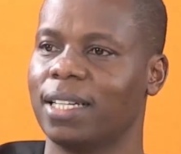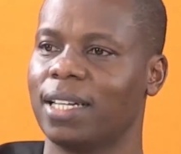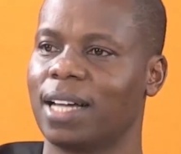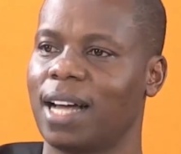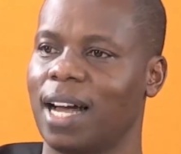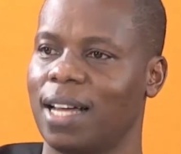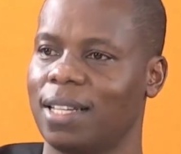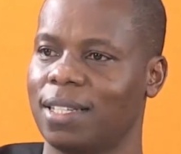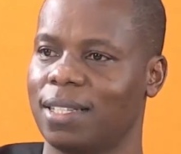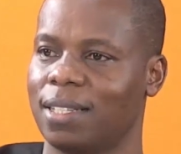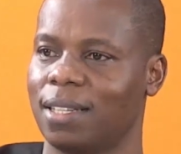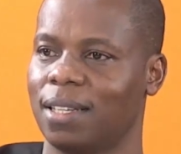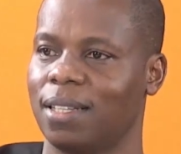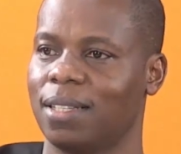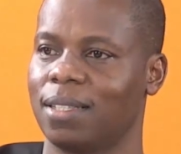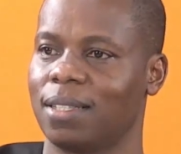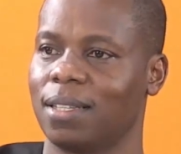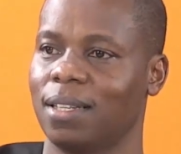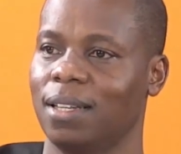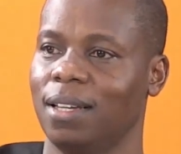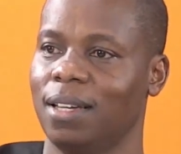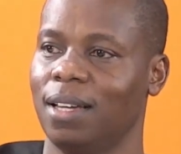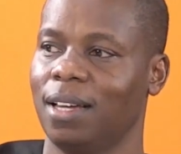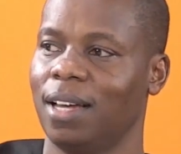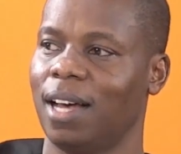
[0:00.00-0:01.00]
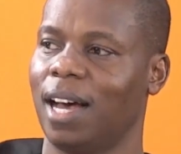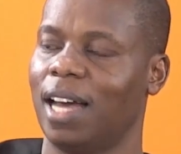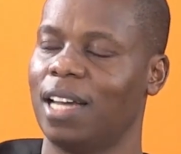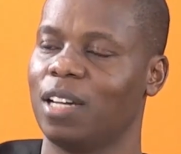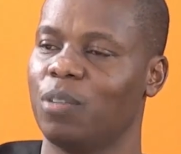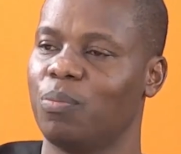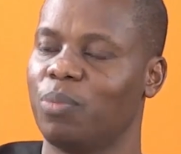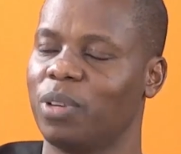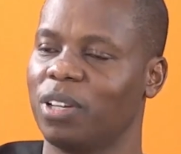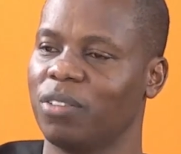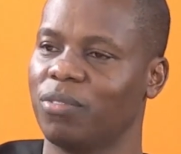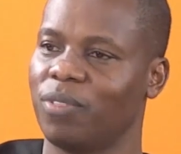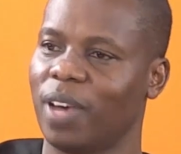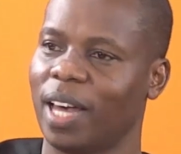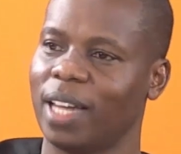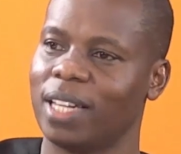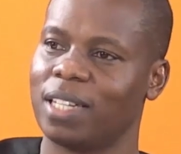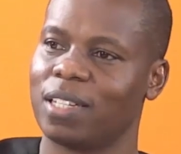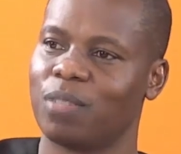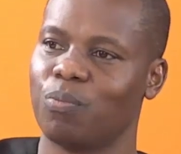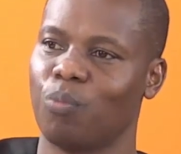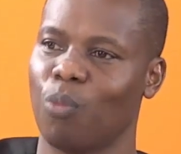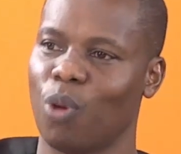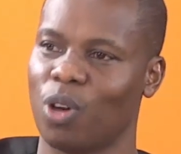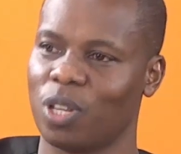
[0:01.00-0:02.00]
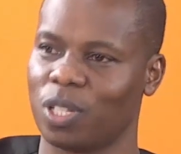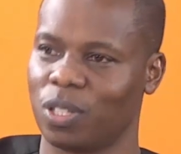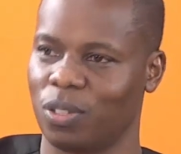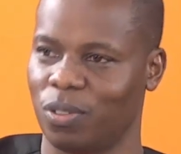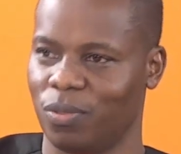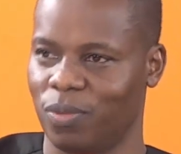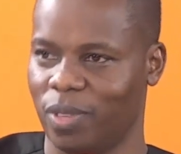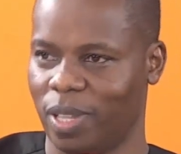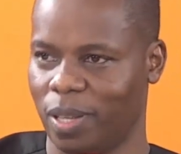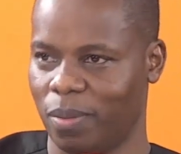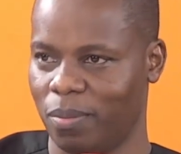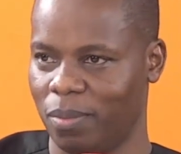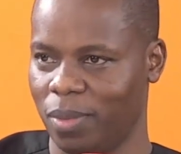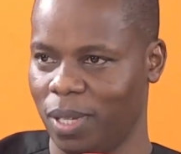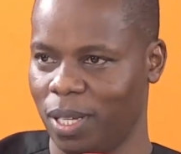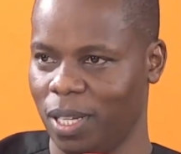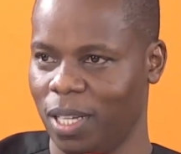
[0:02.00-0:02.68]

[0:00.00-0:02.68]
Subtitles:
cancers and prevent most of them.